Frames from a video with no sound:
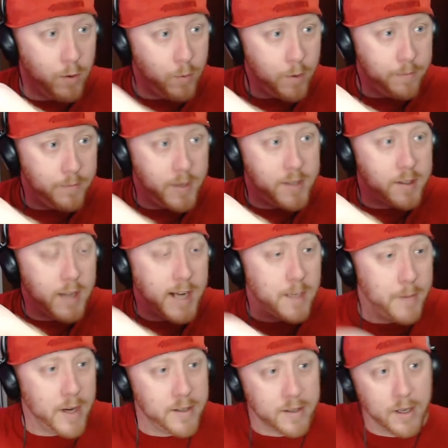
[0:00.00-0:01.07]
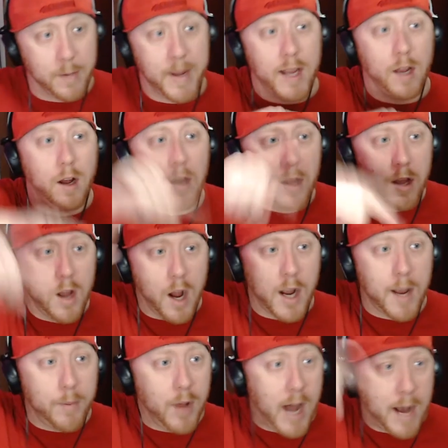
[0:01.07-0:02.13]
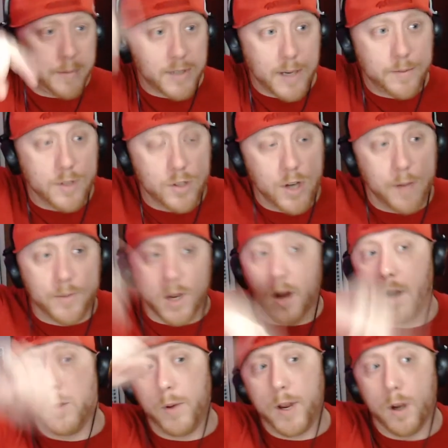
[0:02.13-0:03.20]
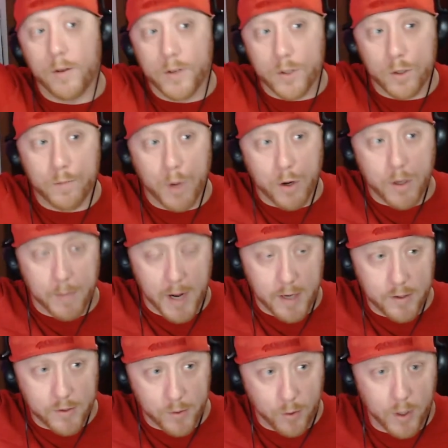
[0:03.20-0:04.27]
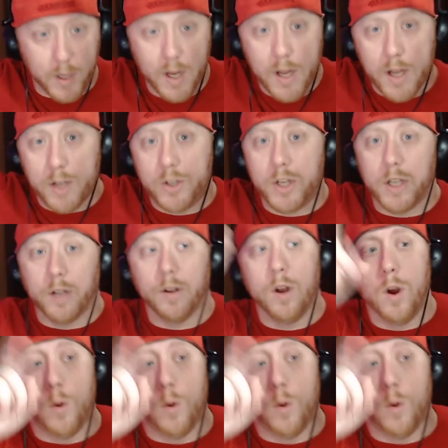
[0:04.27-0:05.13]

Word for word: Whoop, whoop. This Electabuzz is going to make it a couple hop, skips, and jumps all the way over to Pokemon Sword and Shield.